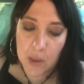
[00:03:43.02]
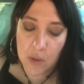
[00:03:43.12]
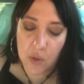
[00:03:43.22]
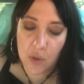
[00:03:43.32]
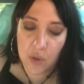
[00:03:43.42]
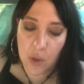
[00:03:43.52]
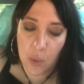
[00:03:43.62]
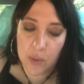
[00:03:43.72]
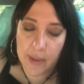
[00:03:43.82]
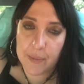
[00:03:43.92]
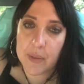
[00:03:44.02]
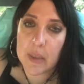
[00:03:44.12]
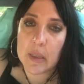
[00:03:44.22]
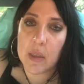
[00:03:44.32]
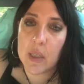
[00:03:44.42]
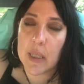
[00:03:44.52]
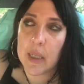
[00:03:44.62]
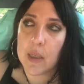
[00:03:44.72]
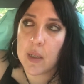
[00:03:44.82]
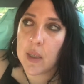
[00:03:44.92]
so
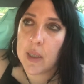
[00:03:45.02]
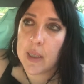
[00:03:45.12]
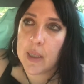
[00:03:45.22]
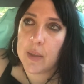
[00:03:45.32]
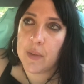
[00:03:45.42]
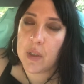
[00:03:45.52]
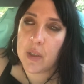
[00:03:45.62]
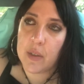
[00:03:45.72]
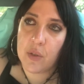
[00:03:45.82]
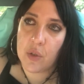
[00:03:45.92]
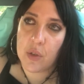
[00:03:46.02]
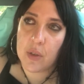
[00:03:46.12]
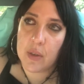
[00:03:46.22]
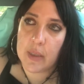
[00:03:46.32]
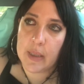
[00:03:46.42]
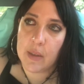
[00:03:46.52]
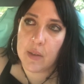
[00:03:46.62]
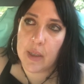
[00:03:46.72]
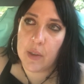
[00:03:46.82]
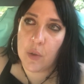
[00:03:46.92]
definitely, if there are certain things
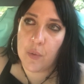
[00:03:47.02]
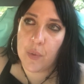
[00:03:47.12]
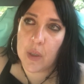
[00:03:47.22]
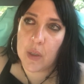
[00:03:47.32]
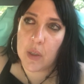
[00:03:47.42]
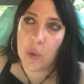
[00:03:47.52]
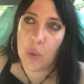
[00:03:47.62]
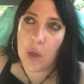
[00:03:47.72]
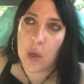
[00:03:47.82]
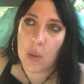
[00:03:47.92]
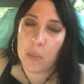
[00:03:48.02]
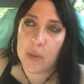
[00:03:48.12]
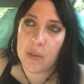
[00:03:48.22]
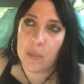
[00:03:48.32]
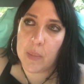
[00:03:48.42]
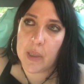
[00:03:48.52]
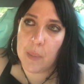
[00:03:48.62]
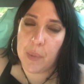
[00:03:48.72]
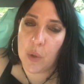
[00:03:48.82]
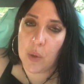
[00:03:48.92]
that you feel you are
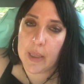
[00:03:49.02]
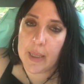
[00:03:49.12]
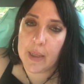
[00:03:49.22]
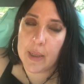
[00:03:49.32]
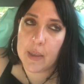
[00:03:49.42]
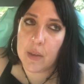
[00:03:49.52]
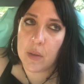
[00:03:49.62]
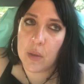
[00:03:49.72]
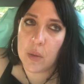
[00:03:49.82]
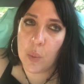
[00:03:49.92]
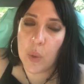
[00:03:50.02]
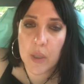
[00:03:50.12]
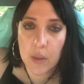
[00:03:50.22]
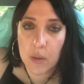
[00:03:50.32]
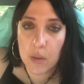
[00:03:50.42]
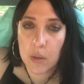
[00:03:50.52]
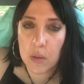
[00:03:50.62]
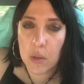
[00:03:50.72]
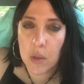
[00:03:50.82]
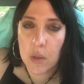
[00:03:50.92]
manipulated with,
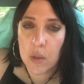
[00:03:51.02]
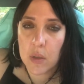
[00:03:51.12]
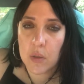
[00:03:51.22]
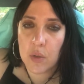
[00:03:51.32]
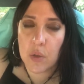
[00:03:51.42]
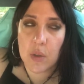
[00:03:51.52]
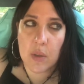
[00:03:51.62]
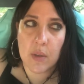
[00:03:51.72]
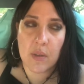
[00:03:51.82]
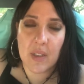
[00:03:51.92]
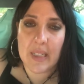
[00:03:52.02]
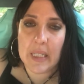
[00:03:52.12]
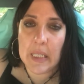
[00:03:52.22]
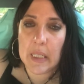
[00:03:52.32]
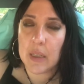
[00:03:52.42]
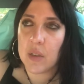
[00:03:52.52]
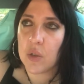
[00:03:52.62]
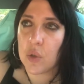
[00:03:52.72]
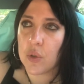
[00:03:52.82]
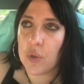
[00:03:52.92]
certain
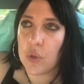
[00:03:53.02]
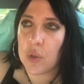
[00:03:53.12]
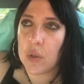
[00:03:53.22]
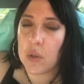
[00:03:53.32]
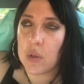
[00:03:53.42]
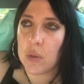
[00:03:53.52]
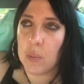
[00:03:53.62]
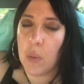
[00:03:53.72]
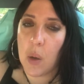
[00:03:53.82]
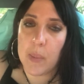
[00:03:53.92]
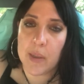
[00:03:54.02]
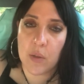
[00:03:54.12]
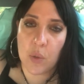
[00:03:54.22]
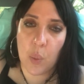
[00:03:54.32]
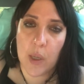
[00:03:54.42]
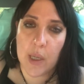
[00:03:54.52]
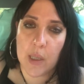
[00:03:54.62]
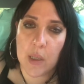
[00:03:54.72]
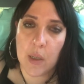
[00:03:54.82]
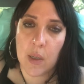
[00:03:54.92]
techniques or certain moments
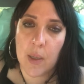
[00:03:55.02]
when